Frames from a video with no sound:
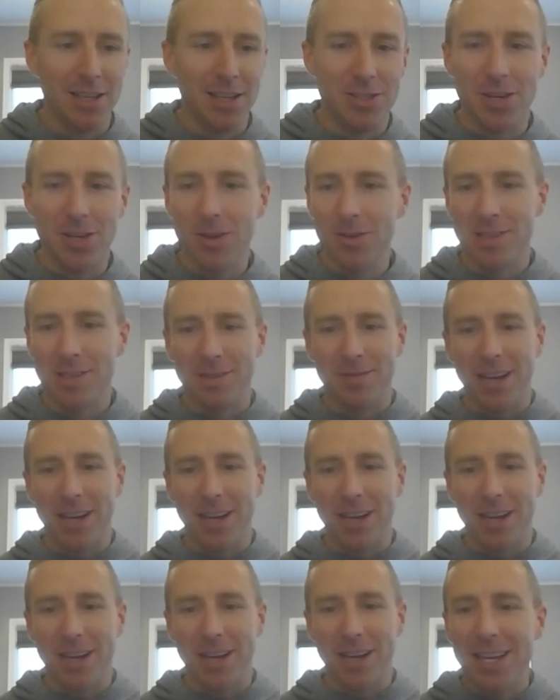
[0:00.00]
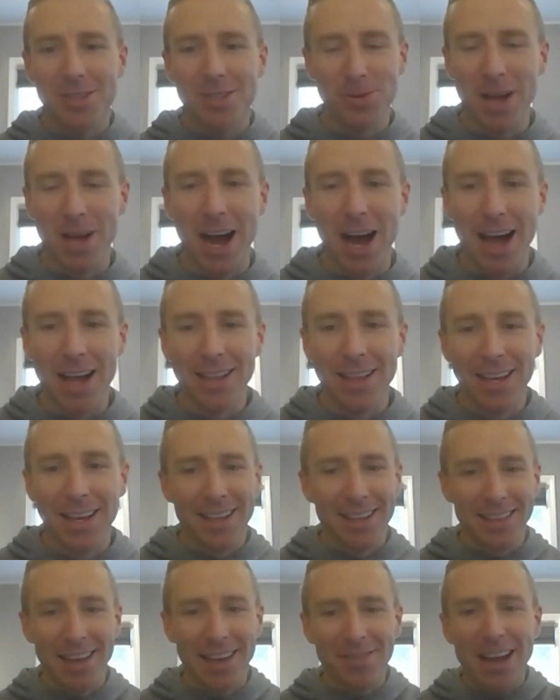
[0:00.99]
And Joseph, I kid you not,
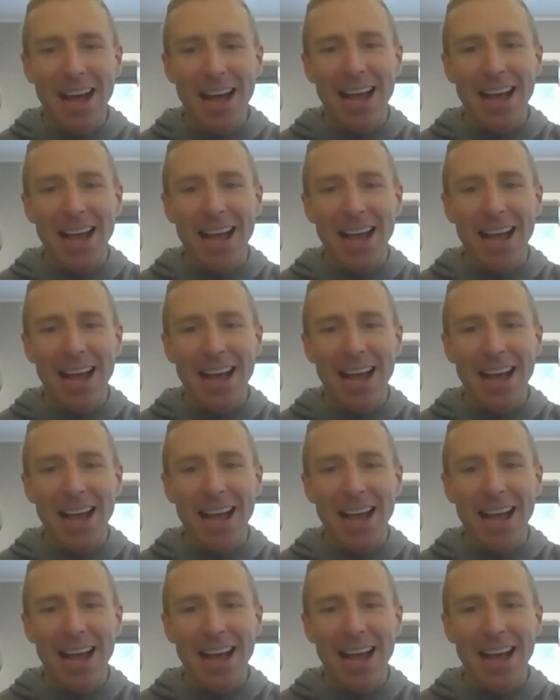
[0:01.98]
they've